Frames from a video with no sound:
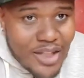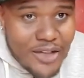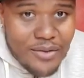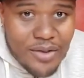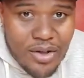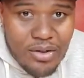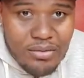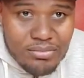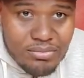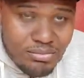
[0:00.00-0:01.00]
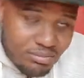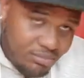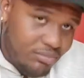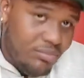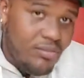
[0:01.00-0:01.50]
If you don't,
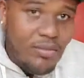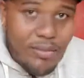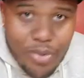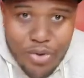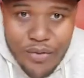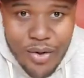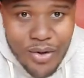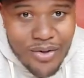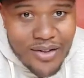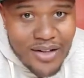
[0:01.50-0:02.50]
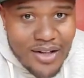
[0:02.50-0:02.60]
move on.